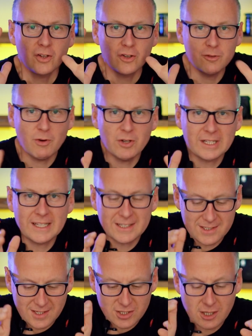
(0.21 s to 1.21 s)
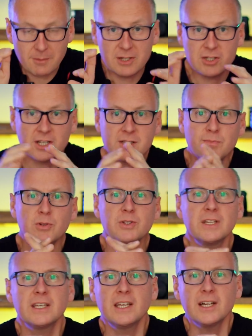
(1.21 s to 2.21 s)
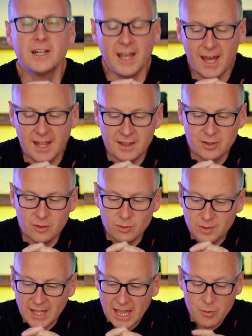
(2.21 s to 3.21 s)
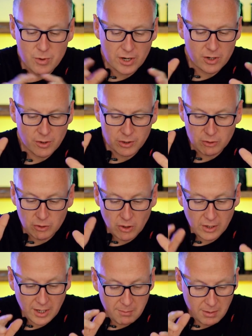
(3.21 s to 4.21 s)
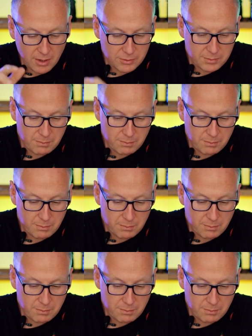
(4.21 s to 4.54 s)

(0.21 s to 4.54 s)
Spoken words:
Good morning, ladies and gentlemen, Jack Sputnik here, and today we are going to talk about